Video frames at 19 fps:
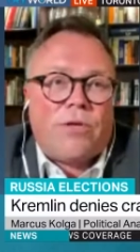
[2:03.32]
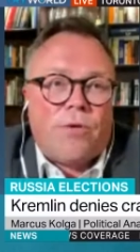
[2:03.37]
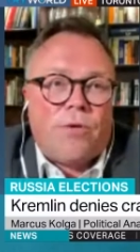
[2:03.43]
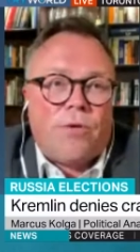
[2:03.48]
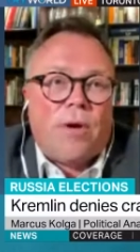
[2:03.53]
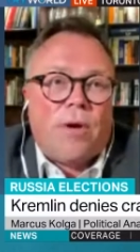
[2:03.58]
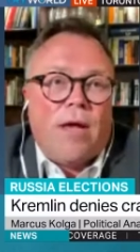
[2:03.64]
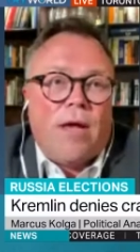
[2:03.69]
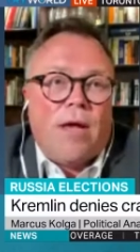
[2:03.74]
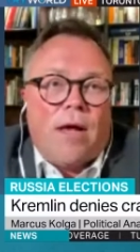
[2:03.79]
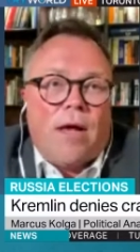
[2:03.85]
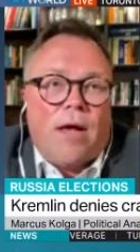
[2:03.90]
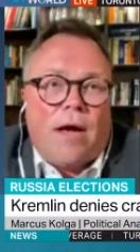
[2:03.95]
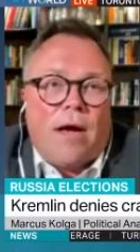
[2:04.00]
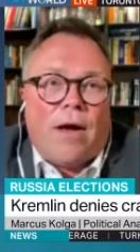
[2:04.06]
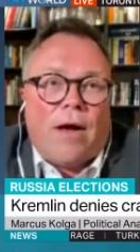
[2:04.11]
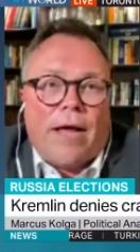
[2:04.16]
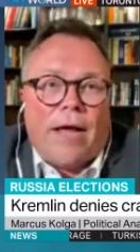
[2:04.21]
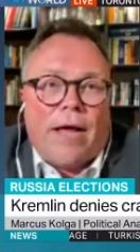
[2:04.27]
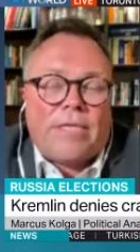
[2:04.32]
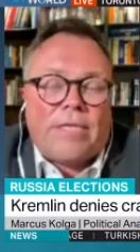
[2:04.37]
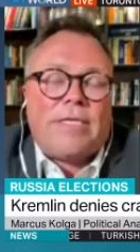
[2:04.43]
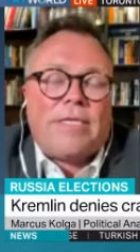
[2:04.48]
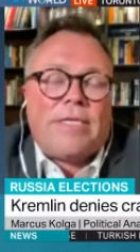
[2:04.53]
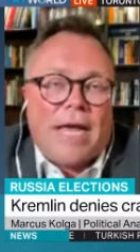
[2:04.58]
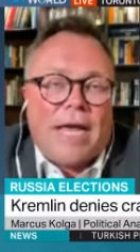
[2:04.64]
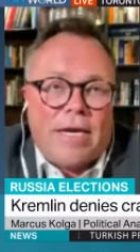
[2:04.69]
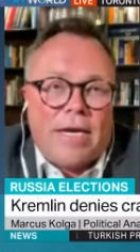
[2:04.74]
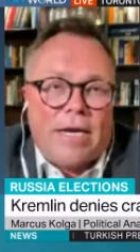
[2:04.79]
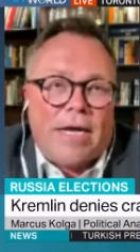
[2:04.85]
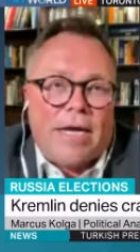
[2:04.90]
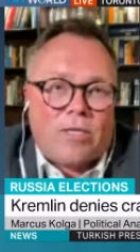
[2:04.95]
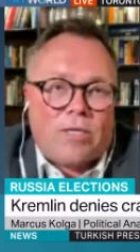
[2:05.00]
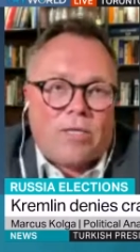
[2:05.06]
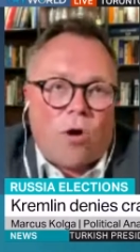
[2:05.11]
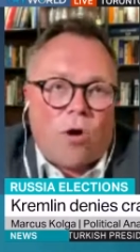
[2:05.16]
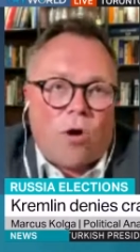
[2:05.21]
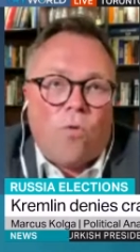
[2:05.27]
to extend
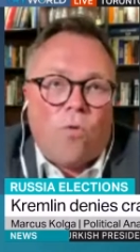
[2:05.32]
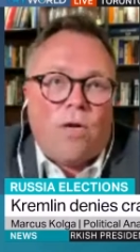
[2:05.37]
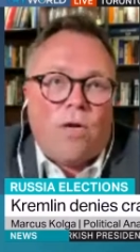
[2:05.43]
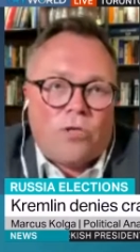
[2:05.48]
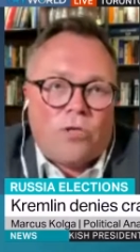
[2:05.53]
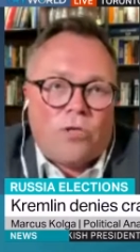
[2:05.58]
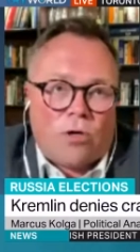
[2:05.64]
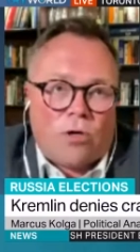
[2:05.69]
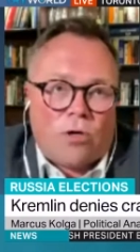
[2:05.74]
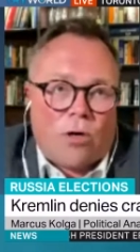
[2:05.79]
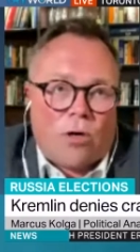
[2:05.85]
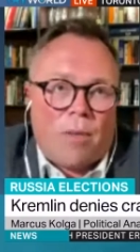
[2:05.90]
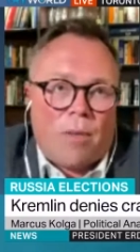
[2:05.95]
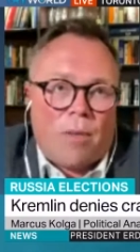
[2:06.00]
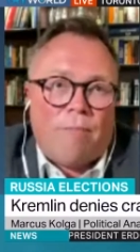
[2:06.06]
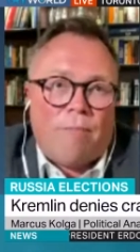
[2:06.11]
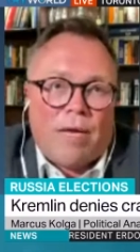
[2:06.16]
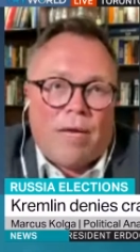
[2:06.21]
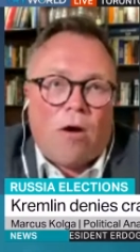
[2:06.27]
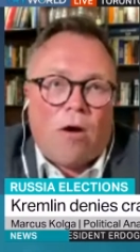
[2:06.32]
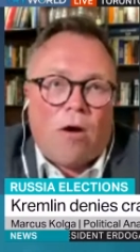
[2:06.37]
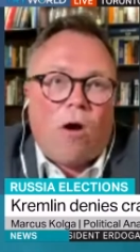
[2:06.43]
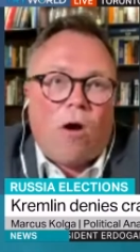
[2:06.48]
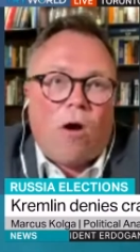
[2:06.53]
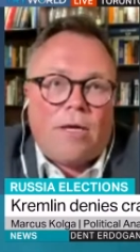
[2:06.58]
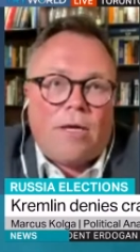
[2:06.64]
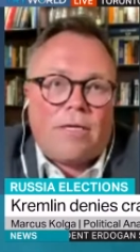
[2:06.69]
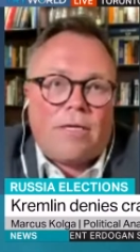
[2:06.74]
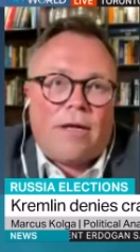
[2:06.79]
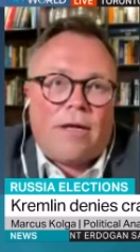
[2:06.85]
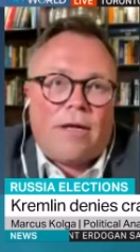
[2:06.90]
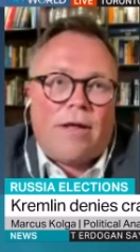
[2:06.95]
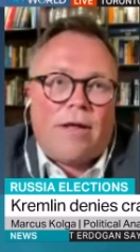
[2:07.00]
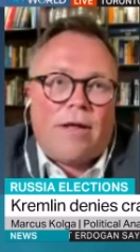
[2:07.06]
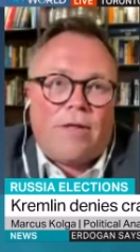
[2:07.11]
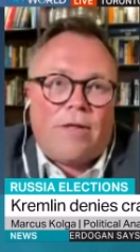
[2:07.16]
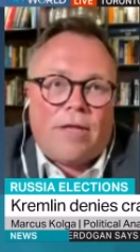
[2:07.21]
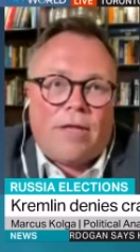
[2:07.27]
his own term beyond
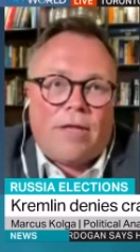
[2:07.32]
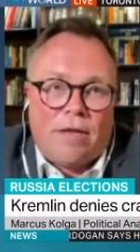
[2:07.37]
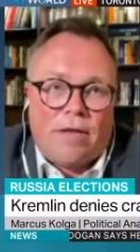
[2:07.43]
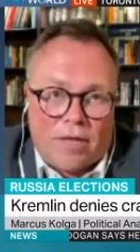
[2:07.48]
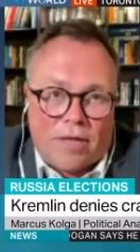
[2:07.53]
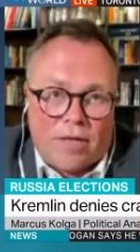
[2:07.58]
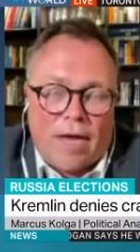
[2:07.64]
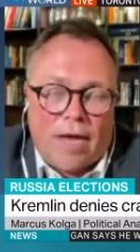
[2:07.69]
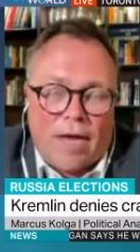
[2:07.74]
the, the